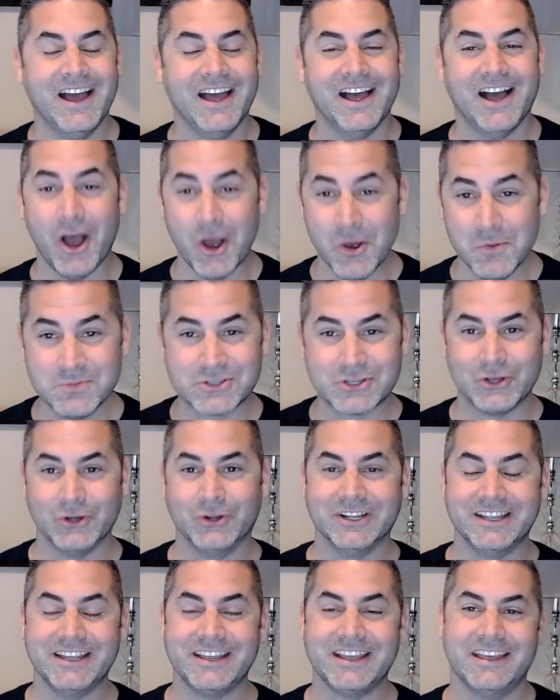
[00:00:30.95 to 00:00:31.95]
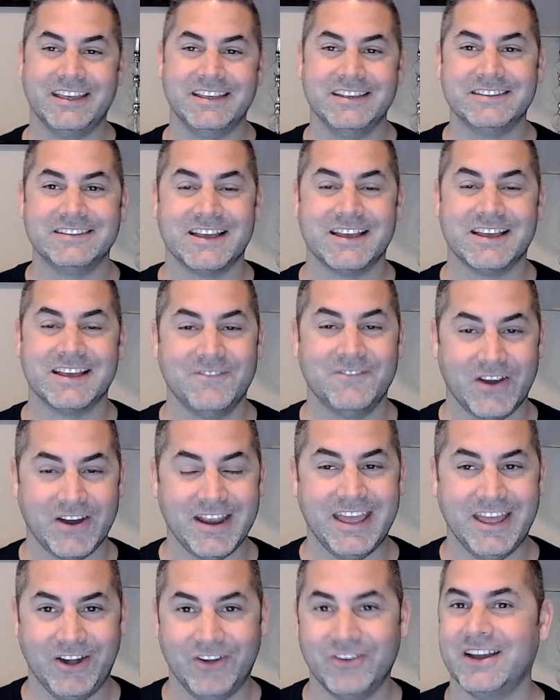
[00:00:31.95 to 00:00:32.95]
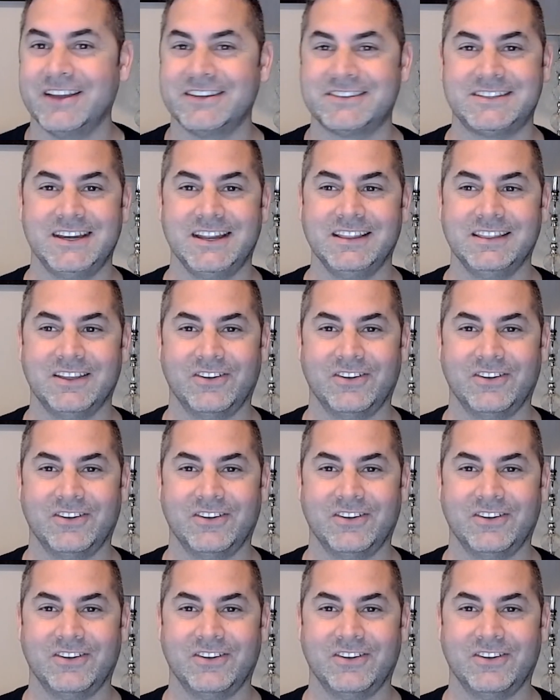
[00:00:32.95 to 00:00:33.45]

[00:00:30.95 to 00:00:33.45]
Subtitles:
Homeschooling is very interesting.